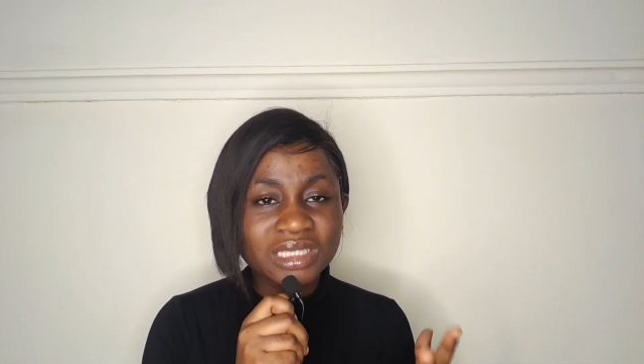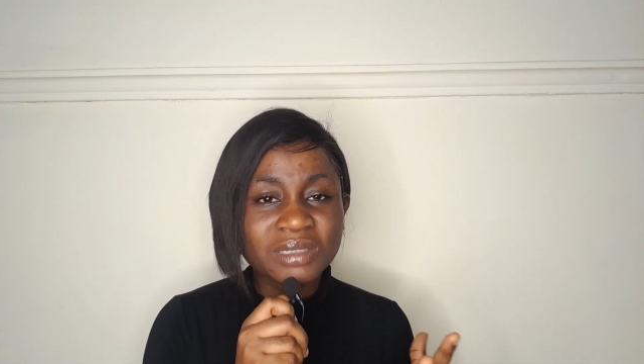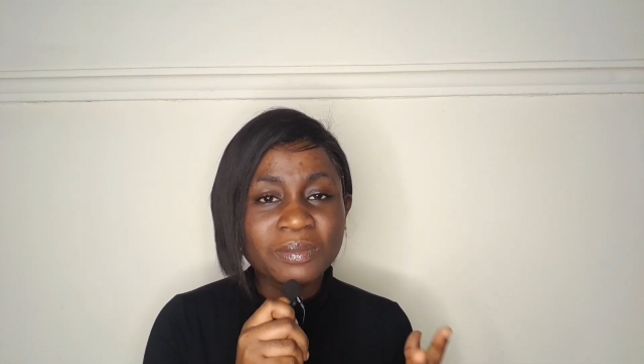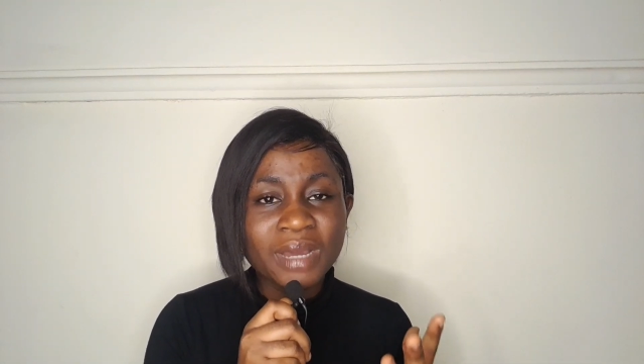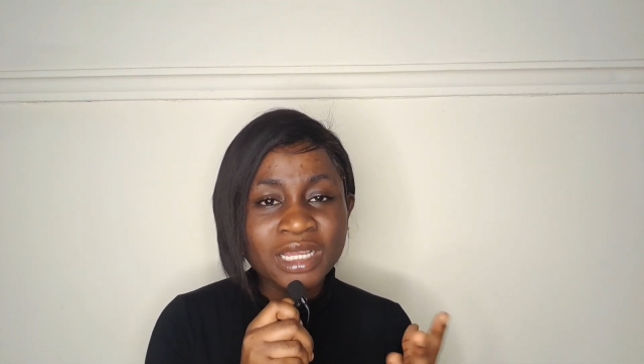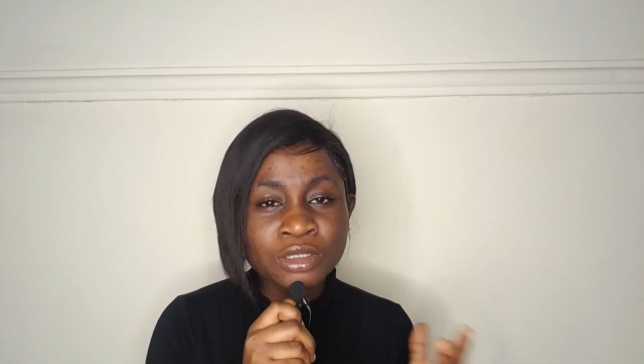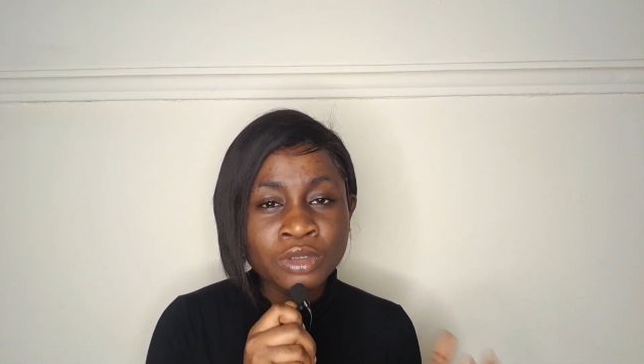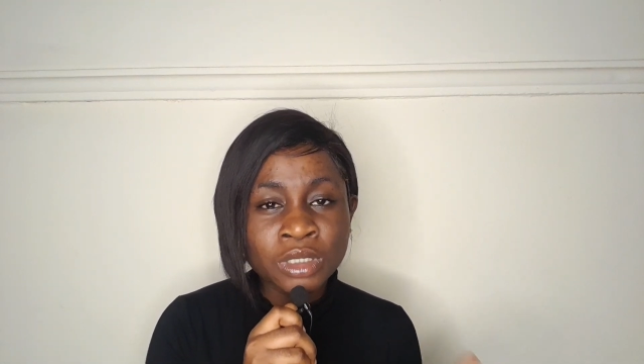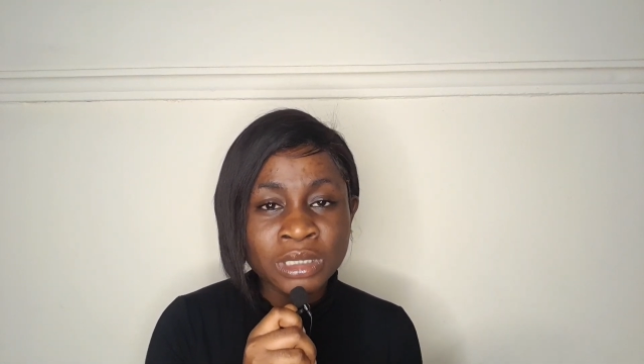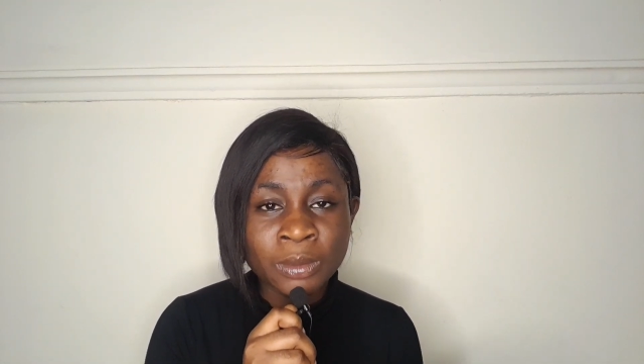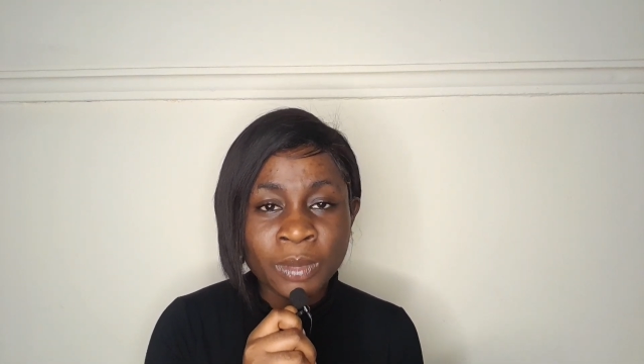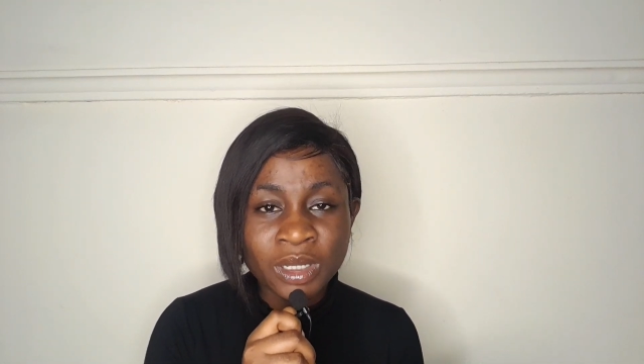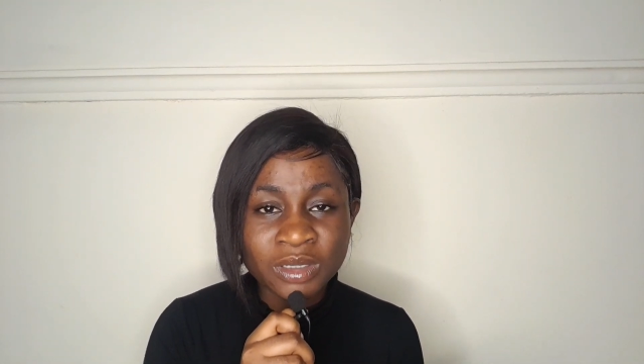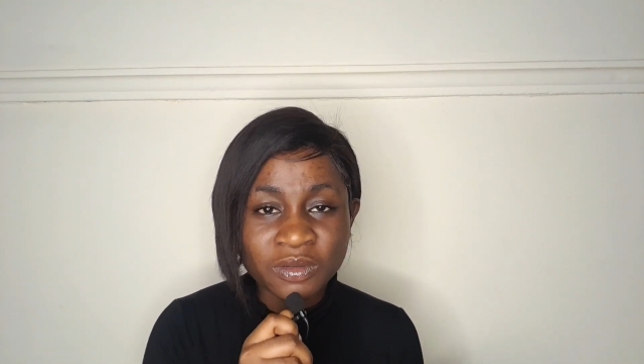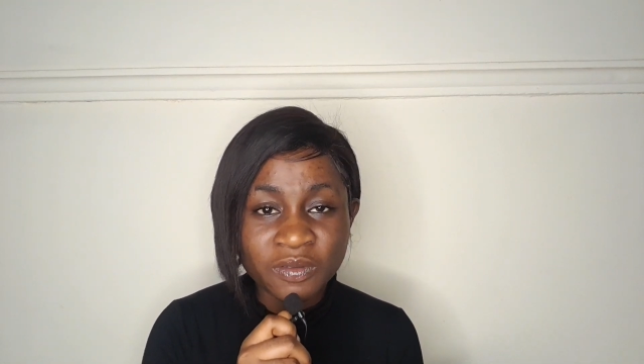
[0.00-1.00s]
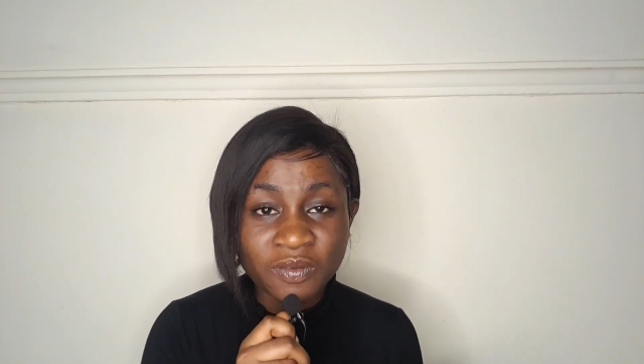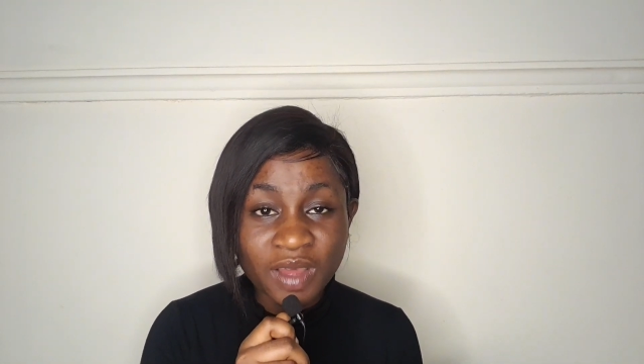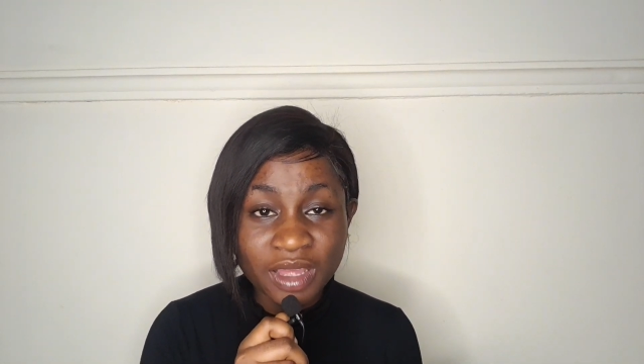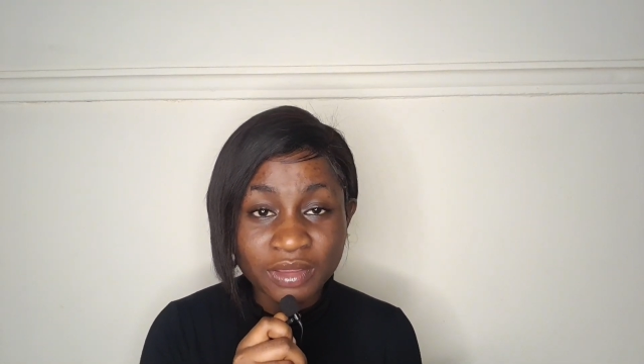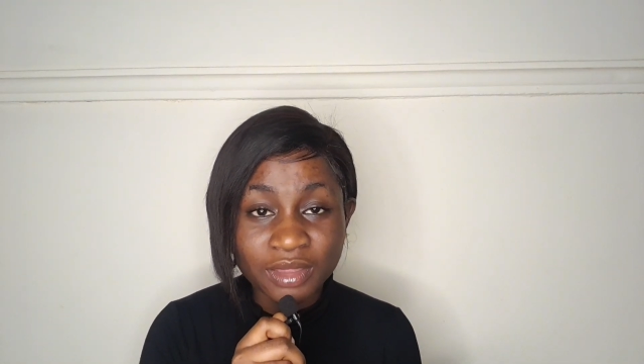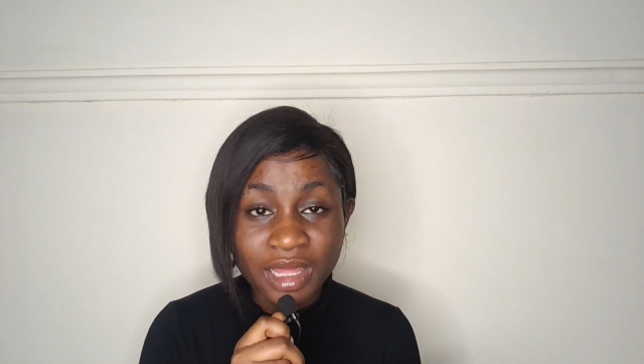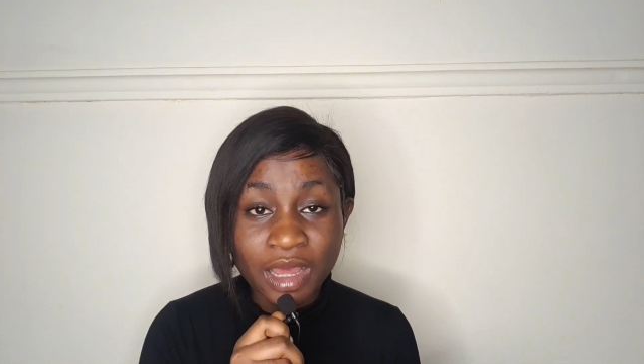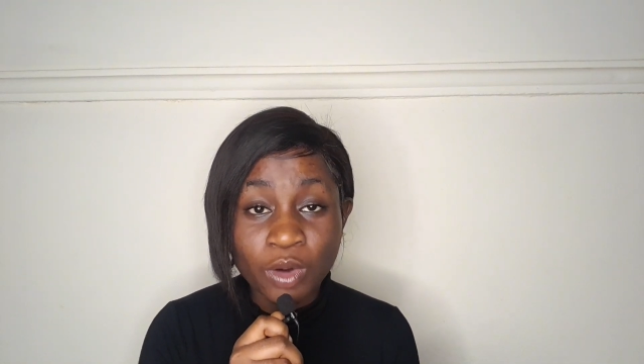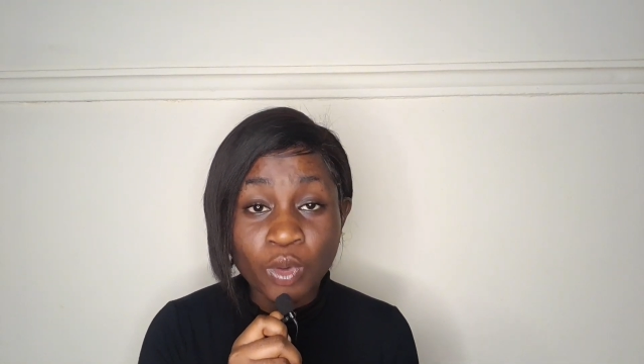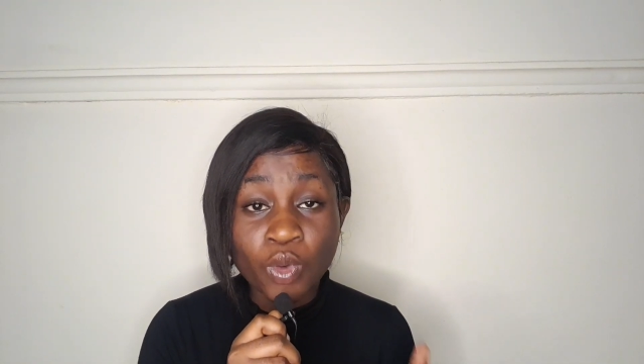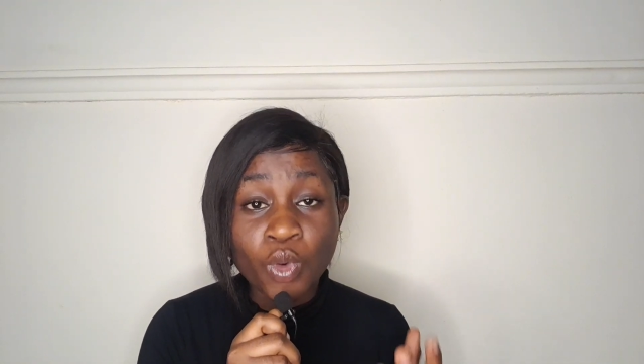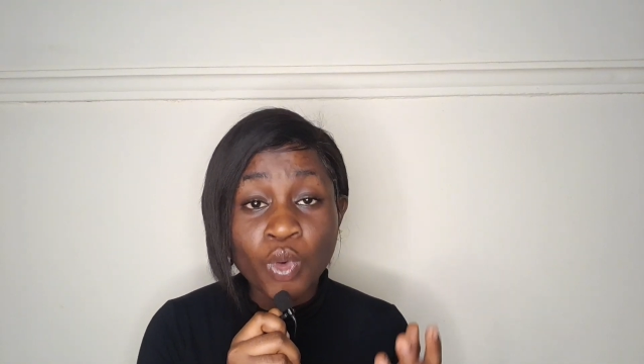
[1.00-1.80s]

the man talked about the fact that